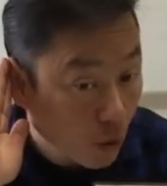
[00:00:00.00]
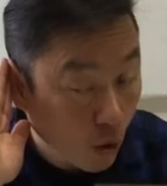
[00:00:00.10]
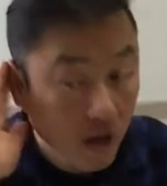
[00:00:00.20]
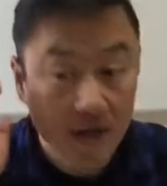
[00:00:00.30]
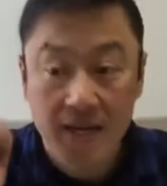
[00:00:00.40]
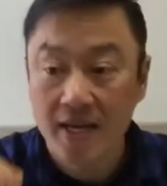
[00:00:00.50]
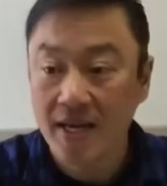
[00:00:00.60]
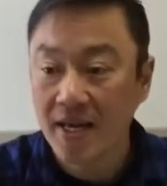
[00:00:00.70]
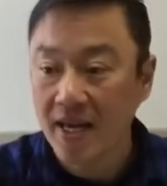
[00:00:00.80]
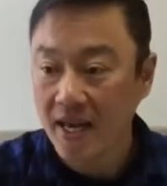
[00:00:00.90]
Or
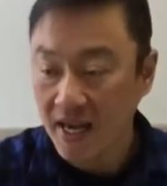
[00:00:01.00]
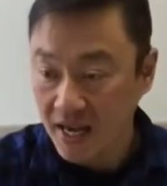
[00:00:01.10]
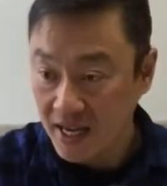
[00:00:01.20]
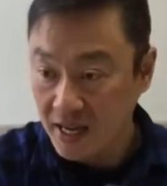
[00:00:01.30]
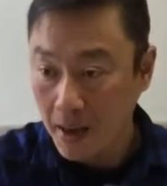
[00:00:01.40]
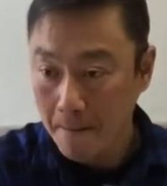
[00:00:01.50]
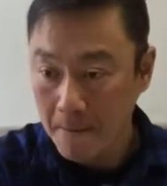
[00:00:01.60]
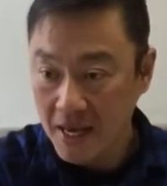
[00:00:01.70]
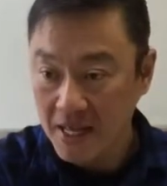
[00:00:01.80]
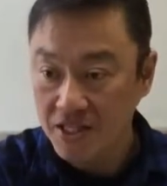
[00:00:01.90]
it
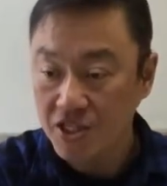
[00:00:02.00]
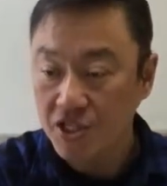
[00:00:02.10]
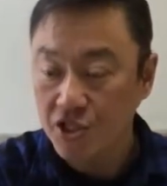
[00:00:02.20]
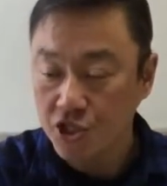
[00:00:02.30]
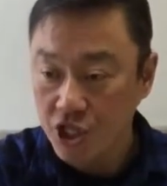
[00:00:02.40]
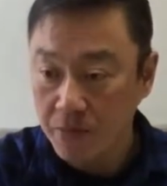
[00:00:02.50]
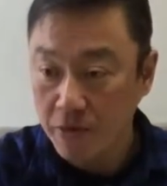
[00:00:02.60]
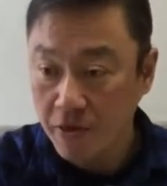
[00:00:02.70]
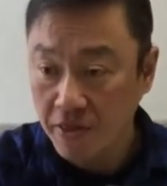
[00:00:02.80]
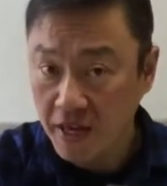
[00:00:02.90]
means
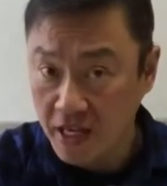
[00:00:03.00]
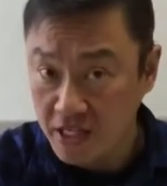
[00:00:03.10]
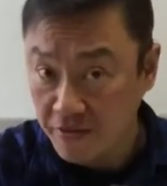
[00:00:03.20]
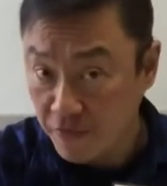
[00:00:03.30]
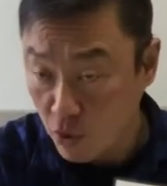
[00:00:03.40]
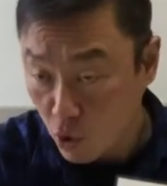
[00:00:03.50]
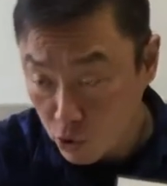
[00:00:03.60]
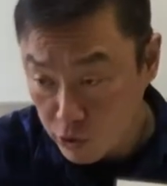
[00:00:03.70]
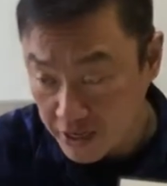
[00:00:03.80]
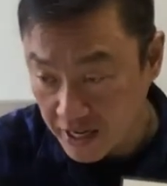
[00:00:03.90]
cheaper things for
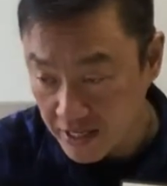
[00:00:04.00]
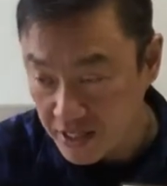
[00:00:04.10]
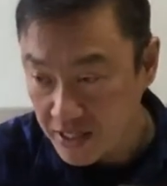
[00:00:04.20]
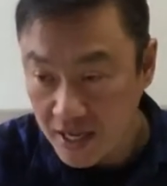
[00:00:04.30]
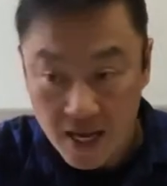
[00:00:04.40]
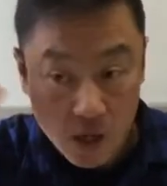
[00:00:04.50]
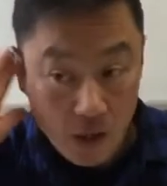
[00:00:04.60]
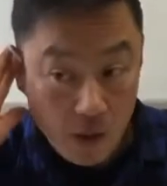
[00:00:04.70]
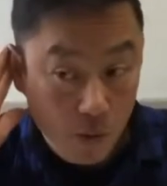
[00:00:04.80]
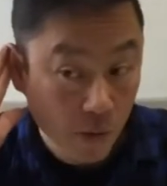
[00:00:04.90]
older kids.
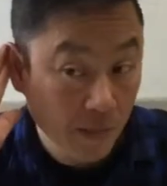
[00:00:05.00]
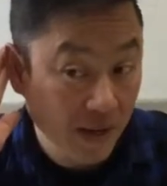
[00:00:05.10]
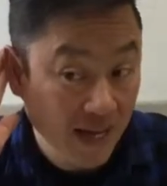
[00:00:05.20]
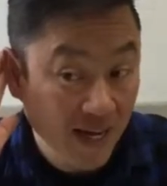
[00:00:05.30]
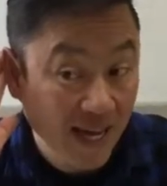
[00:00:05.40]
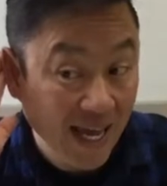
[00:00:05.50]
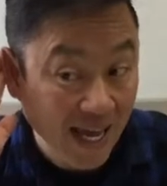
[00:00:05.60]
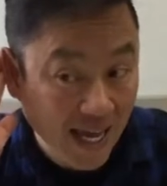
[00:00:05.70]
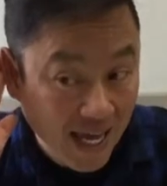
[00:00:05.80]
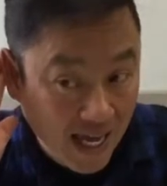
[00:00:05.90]
Repeat that.
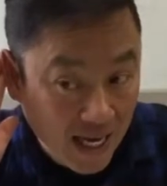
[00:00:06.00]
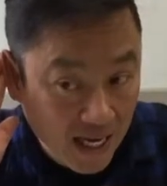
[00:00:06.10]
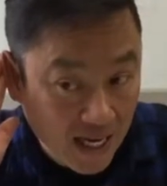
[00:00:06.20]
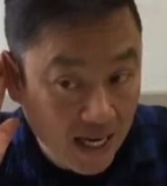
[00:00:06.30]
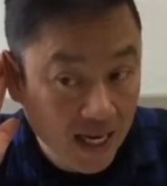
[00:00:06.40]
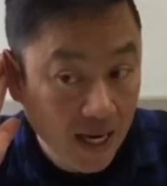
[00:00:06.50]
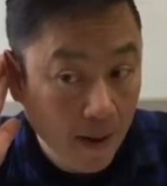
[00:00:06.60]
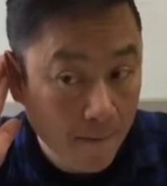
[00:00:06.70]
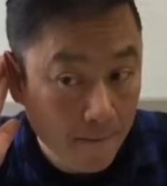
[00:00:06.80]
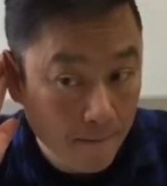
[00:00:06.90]

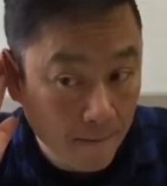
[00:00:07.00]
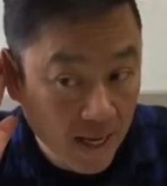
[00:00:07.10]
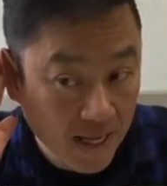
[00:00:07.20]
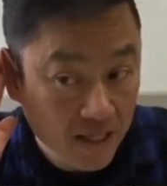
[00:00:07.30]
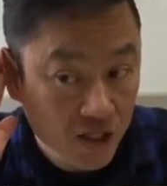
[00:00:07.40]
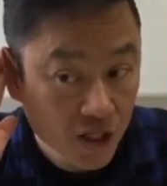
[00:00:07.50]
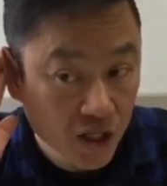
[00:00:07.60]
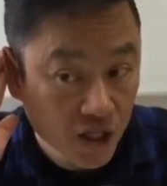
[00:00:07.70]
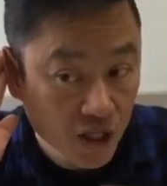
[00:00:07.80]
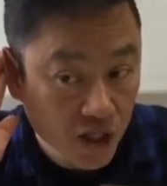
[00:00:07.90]
It means
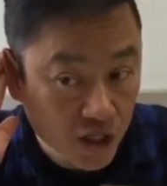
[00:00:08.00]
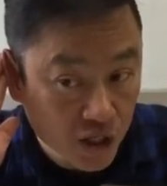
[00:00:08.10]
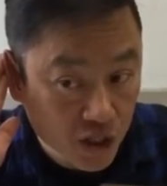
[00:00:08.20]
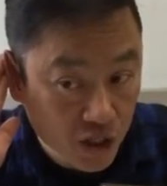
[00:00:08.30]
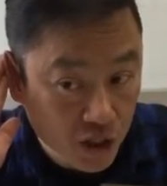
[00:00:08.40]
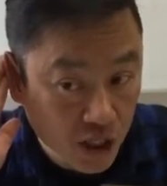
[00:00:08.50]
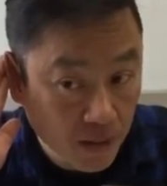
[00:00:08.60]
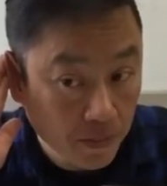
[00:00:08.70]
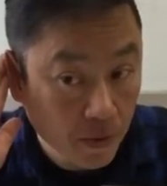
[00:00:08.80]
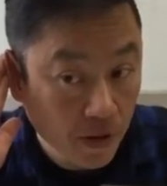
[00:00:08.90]

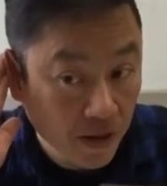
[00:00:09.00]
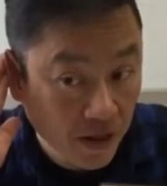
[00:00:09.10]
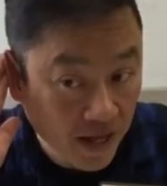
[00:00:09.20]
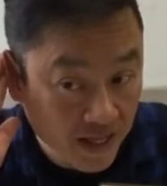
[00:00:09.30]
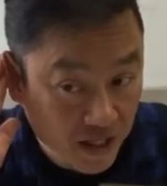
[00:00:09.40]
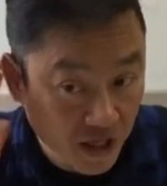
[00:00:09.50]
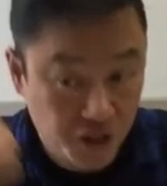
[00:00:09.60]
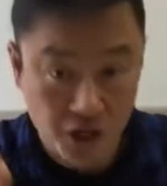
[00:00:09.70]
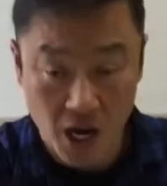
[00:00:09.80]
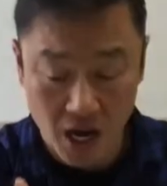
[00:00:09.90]
cheaper things.
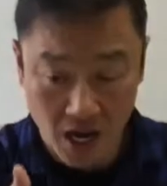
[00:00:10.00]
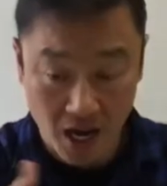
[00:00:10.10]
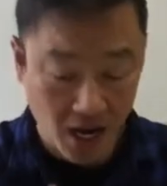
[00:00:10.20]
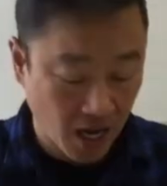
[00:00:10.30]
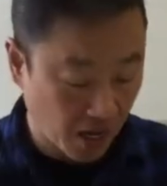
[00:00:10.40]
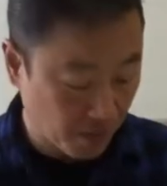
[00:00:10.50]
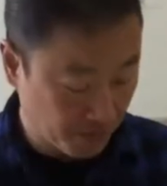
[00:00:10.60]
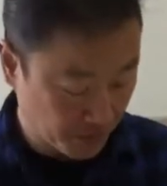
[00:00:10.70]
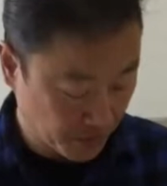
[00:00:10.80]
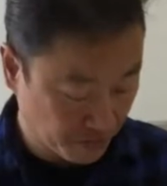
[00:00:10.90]
Good
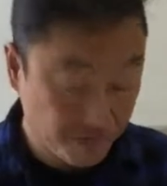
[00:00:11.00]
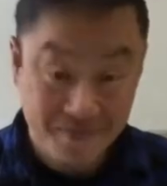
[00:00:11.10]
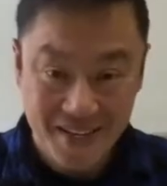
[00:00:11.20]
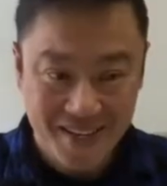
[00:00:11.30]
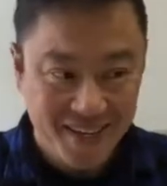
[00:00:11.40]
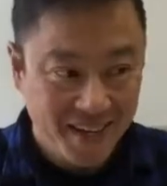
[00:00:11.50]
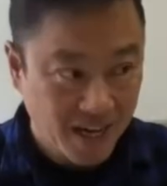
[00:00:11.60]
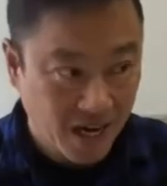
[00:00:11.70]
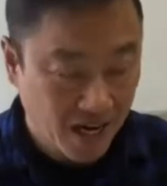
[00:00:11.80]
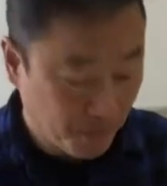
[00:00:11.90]
job. Mm -hmm.
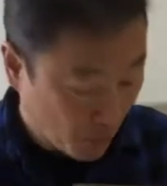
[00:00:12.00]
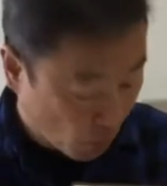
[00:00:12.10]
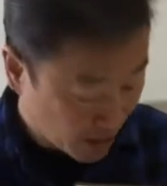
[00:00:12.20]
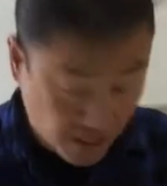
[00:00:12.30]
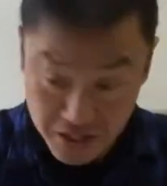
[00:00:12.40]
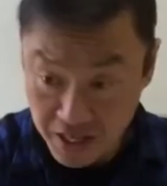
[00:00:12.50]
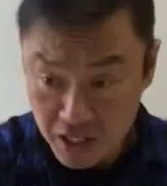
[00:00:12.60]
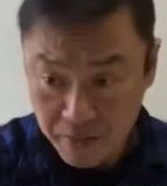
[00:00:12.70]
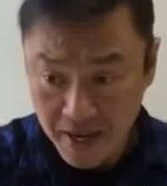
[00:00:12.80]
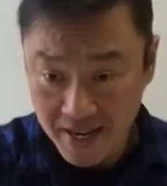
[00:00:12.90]
um, what does
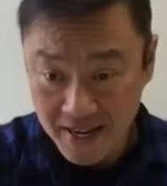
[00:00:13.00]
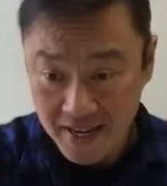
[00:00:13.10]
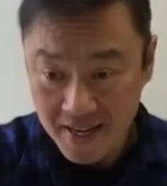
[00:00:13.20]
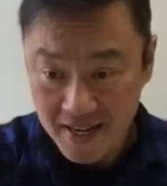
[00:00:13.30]
this mean?